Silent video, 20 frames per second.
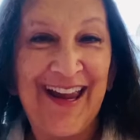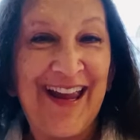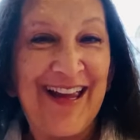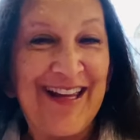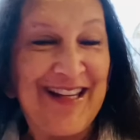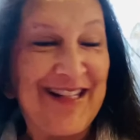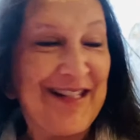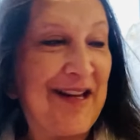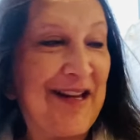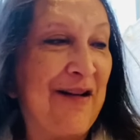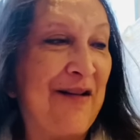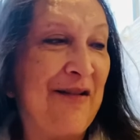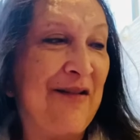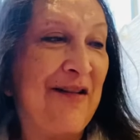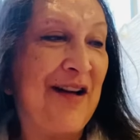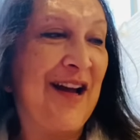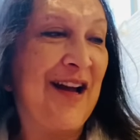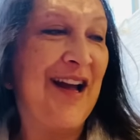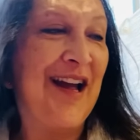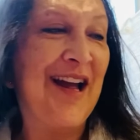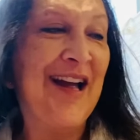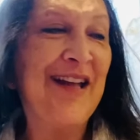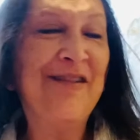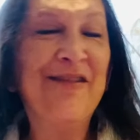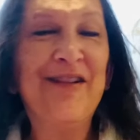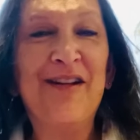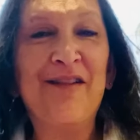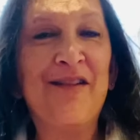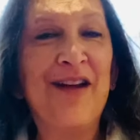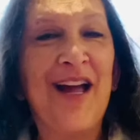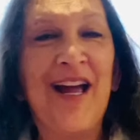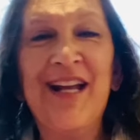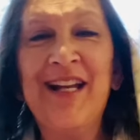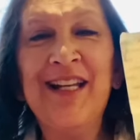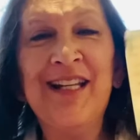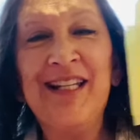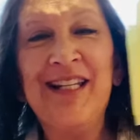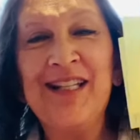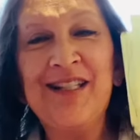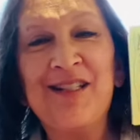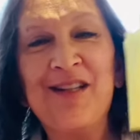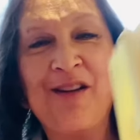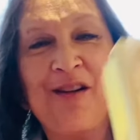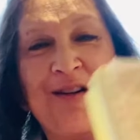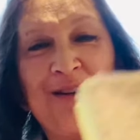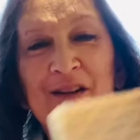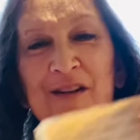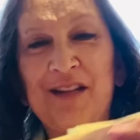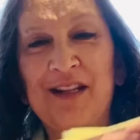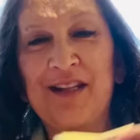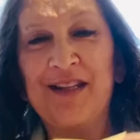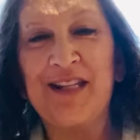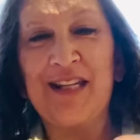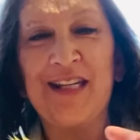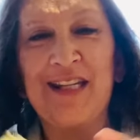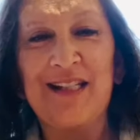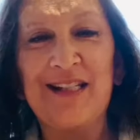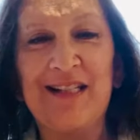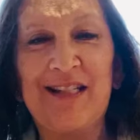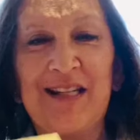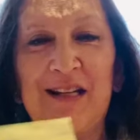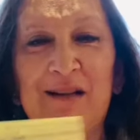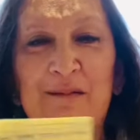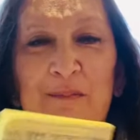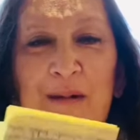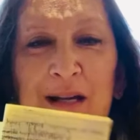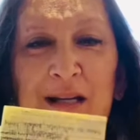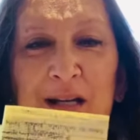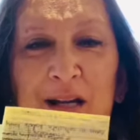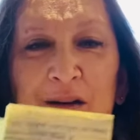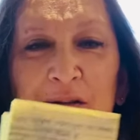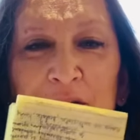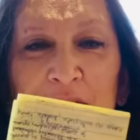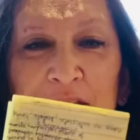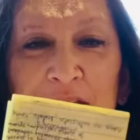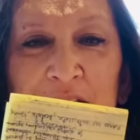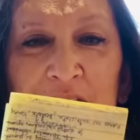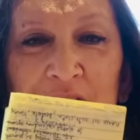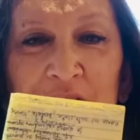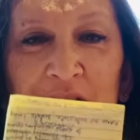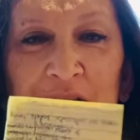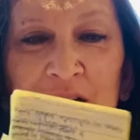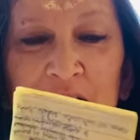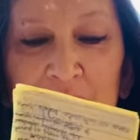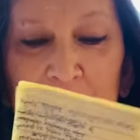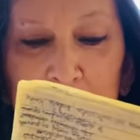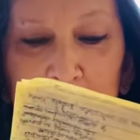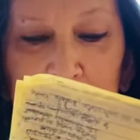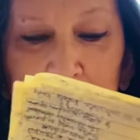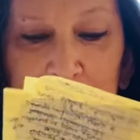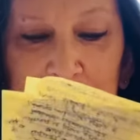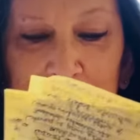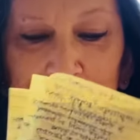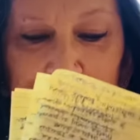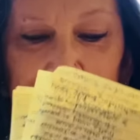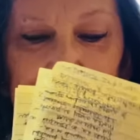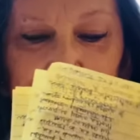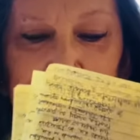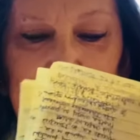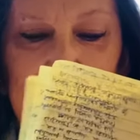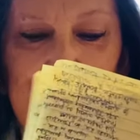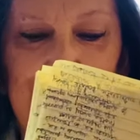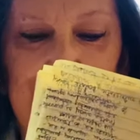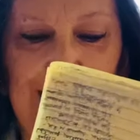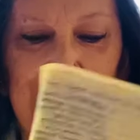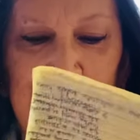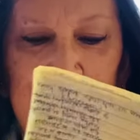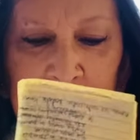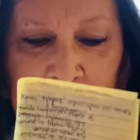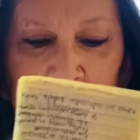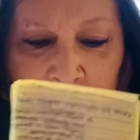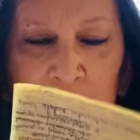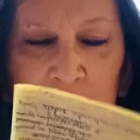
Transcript: so I don't know. I didn't get to all the things in my notes here in my handy dandy